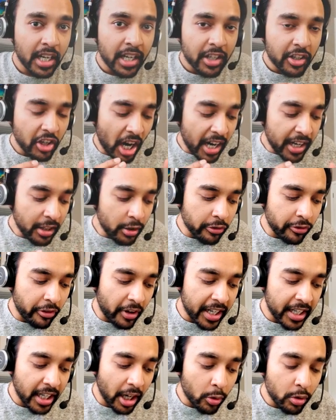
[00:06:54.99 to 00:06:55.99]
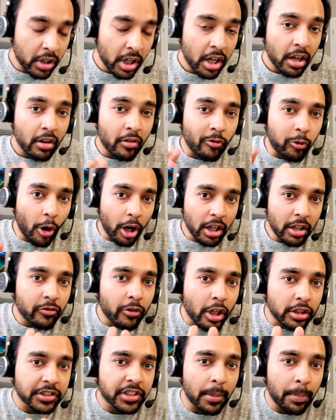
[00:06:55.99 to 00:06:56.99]
try to find out what
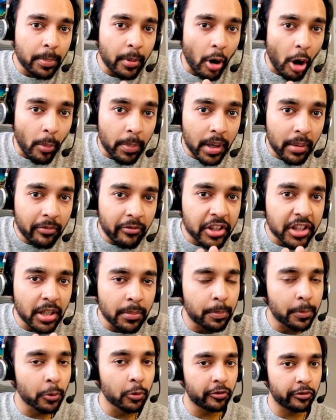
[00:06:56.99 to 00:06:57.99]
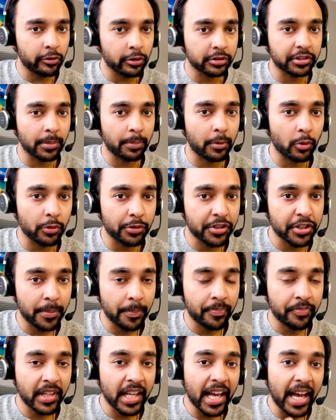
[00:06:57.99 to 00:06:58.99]
was the problem with the brute force approach
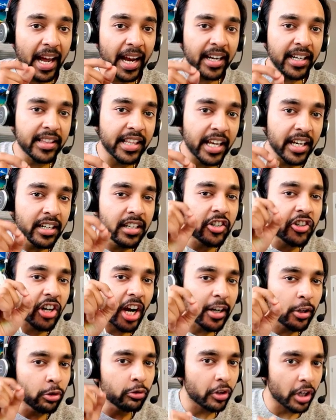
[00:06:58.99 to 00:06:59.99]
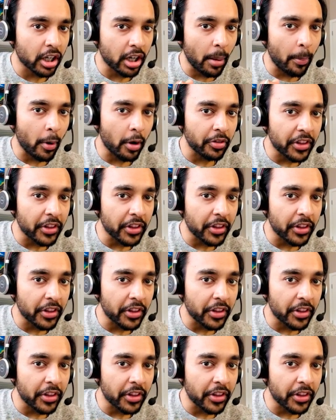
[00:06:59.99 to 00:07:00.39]
and then try to work upon